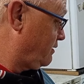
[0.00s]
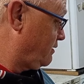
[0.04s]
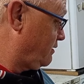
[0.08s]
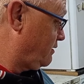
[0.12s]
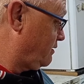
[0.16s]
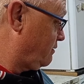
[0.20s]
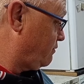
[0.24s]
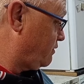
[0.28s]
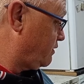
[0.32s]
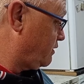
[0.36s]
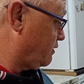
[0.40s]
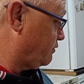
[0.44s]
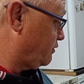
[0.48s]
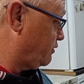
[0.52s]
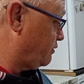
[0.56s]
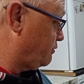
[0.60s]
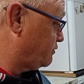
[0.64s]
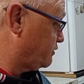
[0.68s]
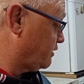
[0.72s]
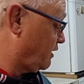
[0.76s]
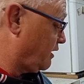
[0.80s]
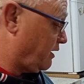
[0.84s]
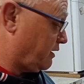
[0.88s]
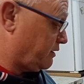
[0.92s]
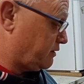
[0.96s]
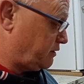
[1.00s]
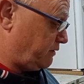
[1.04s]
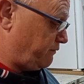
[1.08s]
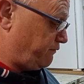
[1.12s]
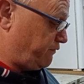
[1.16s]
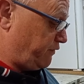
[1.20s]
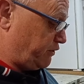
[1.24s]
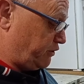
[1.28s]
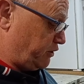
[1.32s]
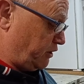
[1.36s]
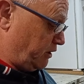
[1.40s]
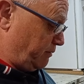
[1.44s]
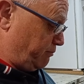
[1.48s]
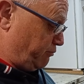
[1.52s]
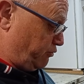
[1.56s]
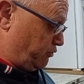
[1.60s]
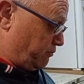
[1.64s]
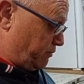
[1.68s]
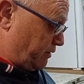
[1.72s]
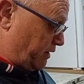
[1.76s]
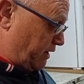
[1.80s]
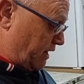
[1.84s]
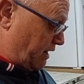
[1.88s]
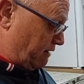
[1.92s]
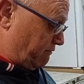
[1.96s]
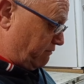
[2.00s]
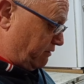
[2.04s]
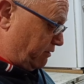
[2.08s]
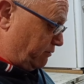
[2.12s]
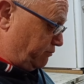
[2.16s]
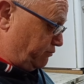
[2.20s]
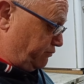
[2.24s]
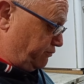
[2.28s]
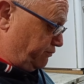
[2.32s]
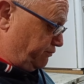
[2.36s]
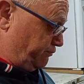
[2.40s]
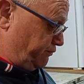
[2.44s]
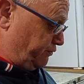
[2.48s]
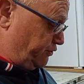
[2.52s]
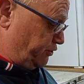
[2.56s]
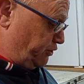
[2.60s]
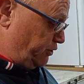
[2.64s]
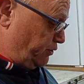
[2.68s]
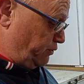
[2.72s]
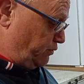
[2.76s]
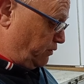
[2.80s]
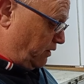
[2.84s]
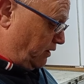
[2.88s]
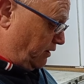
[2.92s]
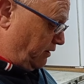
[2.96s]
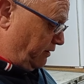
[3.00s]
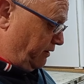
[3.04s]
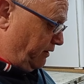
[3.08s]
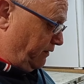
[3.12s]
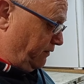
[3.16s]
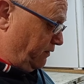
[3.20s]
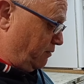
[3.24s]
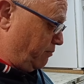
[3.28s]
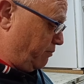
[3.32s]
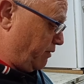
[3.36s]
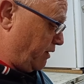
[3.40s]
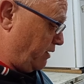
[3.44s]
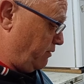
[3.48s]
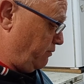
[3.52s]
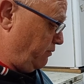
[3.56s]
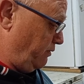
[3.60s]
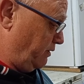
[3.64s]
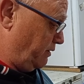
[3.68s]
What I'll do is I'll artificially put my arrow too high on the bow